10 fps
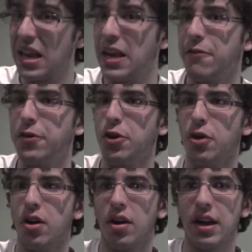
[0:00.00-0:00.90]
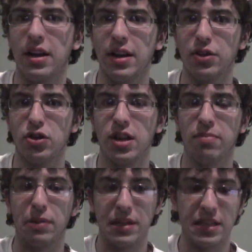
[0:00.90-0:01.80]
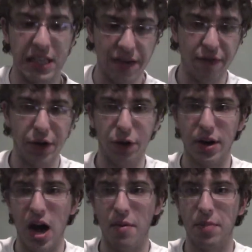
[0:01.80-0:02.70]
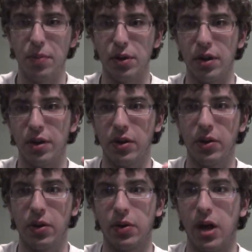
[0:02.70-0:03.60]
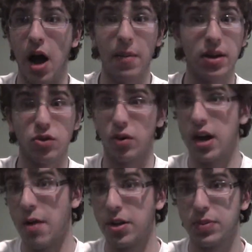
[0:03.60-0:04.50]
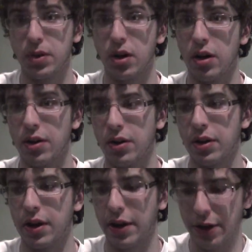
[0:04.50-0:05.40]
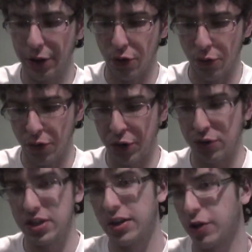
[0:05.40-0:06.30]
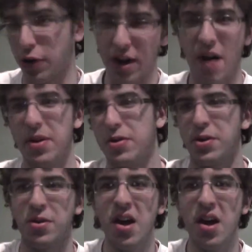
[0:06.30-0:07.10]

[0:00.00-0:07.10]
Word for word: if you're interested, please leave your comment be- uh, uh, comments or comments below uh, uh, your your singular comment or your